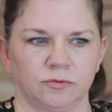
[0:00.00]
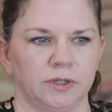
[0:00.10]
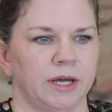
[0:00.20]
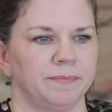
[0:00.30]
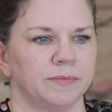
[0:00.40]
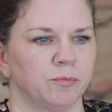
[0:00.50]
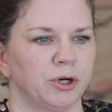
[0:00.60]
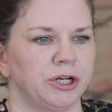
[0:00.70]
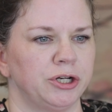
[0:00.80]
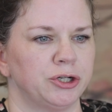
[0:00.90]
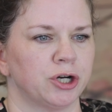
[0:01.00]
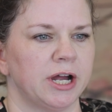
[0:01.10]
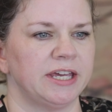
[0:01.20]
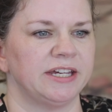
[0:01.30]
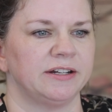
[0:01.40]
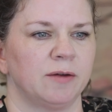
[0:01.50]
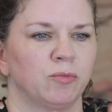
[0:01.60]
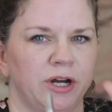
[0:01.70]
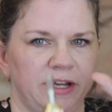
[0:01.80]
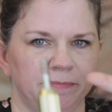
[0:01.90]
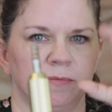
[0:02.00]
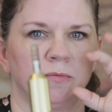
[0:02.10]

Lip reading: Okay, I'm ready to try again. I'm ready.